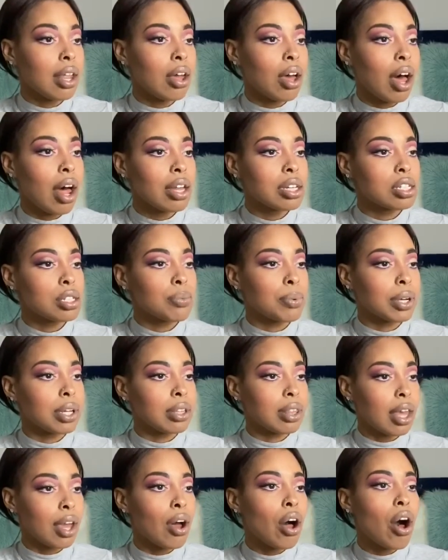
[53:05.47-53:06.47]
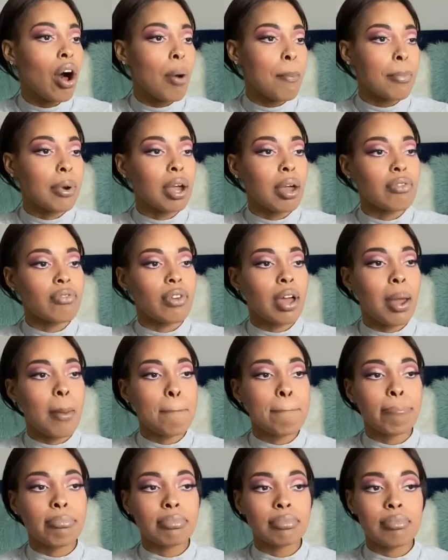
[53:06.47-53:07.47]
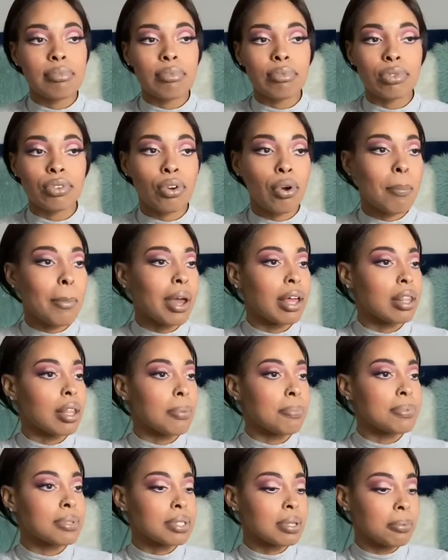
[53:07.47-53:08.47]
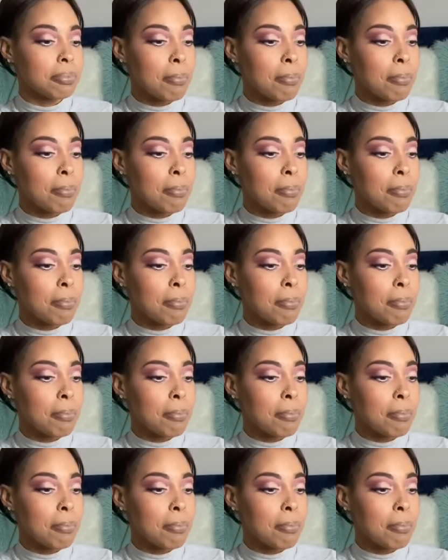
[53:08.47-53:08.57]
I just wanted that ombre effect on my lips.